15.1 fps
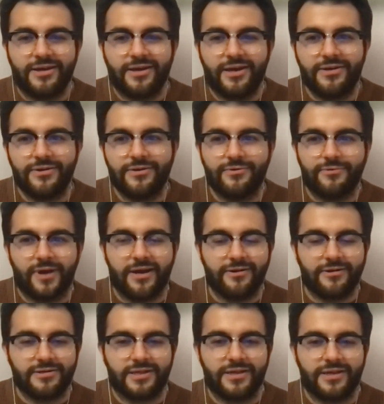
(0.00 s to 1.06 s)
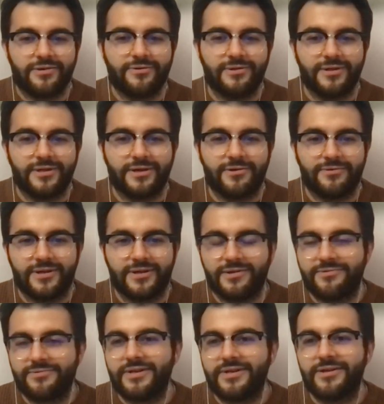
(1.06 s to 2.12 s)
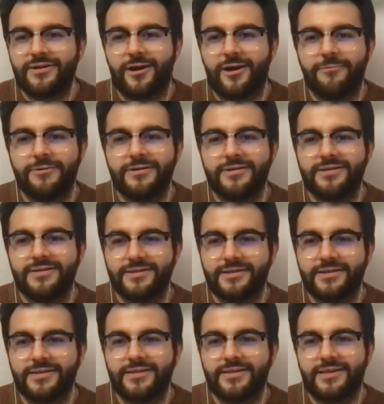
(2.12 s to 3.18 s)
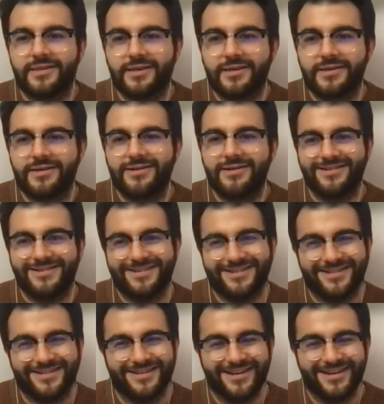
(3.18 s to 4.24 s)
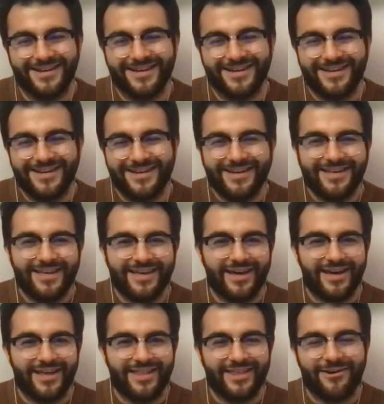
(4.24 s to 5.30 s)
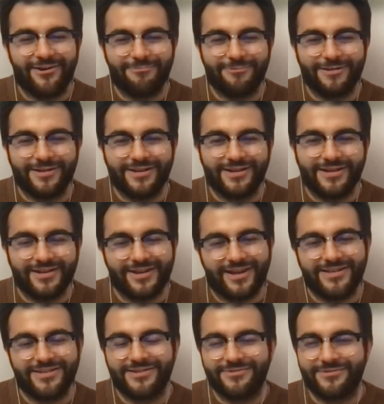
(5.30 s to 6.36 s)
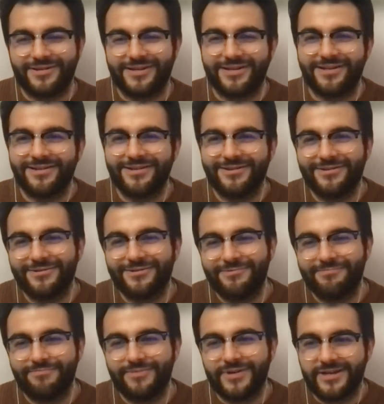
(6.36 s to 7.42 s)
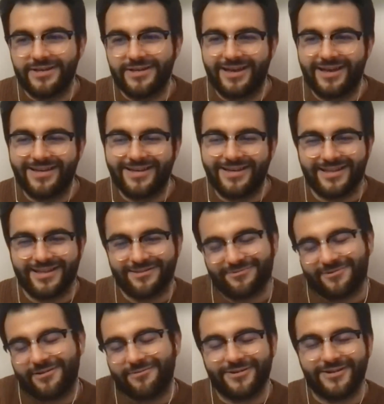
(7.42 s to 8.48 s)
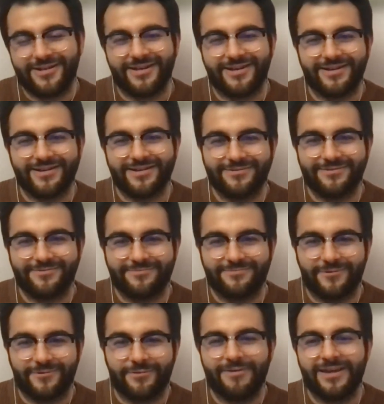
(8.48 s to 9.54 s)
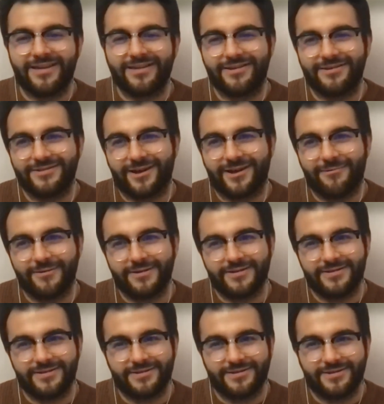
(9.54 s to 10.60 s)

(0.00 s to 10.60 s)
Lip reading: I knew writers like Julio when I was reading comics, because I think that would have been nice to read. But I guess that's why we're here. We're making those comics.